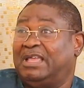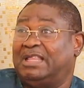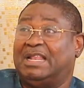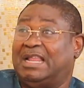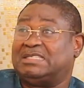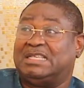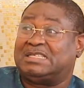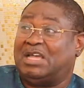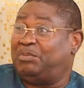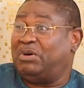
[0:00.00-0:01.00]
in the last
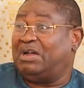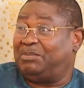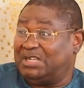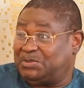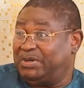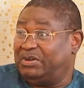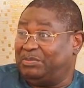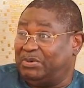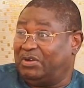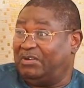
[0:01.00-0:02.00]
days, I'll pour out my spirit
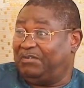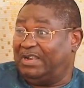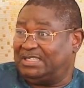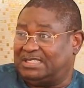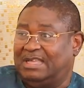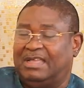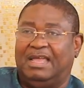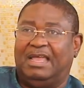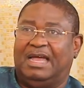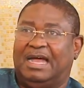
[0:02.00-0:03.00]
upon all flesh.
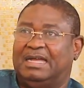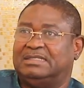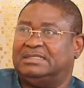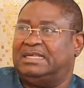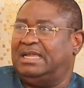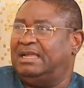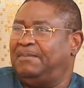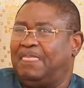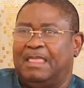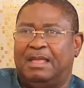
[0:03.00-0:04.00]
And that